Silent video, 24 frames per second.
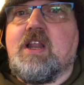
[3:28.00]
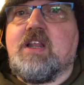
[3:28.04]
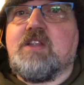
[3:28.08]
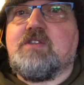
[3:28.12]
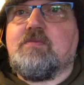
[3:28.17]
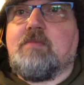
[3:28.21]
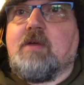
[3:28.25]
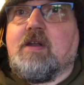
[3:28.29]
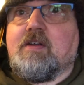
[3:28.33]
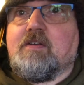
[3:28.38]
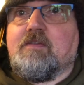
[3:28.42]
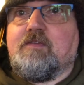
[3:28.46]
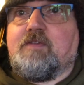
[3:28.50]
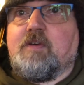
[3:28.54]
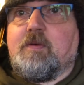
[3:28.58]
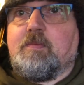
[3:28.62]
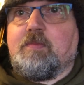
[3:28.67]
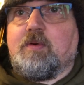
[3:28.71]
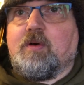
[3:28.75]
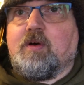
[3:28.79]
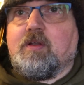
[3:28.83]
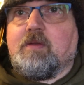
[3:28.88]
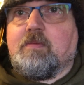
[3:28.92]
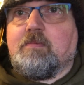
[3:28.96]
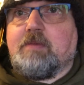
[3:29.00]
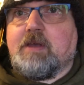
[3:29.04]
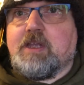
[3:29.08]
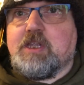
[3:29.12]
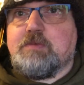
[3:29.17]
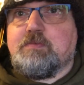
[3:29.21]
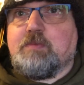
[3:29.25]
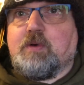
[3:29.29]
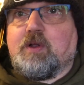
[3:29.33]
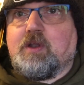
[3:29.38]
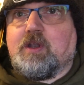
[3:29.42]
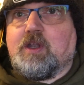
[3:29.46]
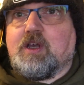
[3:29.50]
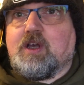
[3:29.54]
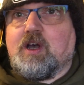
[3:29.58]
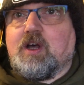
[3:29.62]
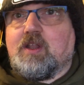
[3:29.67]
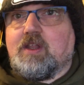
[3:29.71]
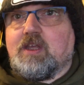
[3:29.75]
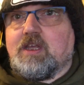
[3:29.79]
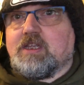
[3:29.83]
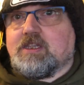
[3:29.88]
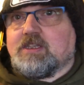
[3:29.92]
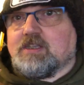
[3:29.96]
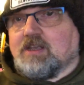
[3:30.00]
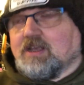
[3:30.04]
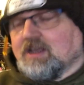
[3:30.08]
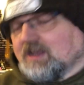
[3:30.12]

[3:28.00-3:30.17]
into American football and baseball, and I got this.